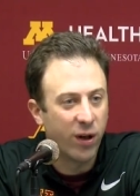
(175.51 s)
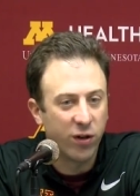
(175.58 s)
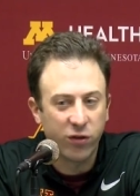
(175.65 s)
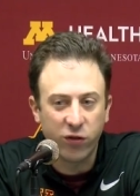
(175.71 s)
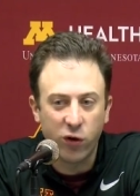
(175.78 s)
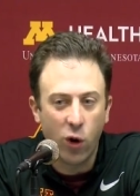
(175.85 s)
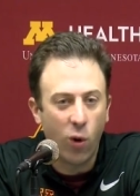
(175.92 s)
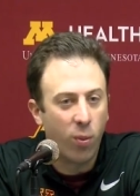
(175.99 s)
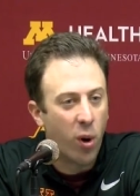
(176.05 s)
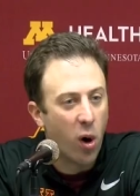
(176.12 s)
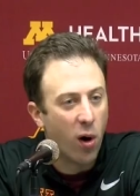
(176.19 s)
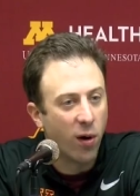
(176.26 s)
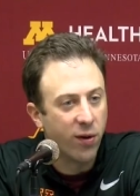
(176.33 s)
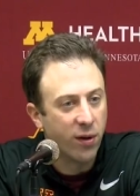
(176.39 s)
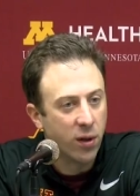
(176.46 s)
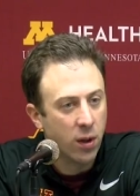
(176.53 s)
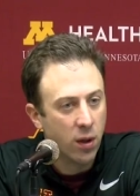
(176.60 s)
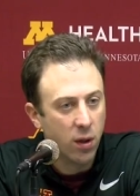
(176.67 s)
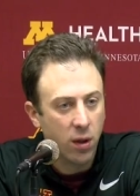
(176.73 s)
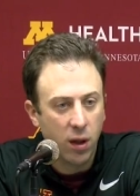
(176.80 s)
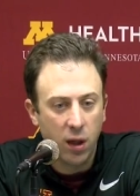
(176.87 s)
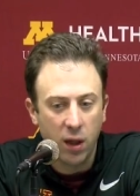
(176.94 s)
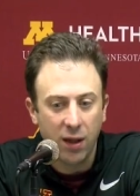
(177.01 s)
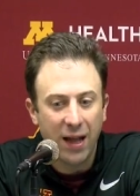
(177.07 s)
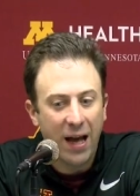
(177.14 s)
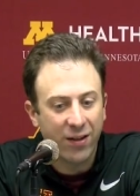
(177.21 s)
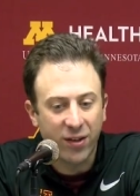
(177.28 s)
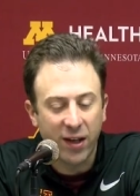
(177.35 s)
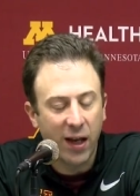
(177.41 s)
and it snowballed
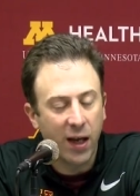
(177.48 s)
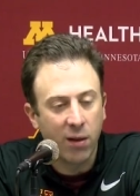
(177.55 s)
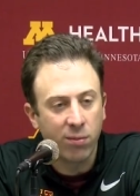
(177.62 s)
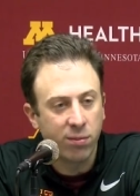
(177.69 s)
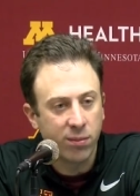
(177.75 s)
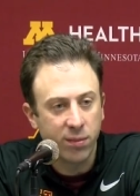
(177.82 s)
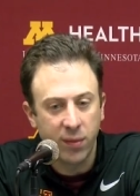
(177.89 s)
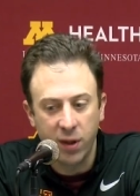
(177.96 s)
last game.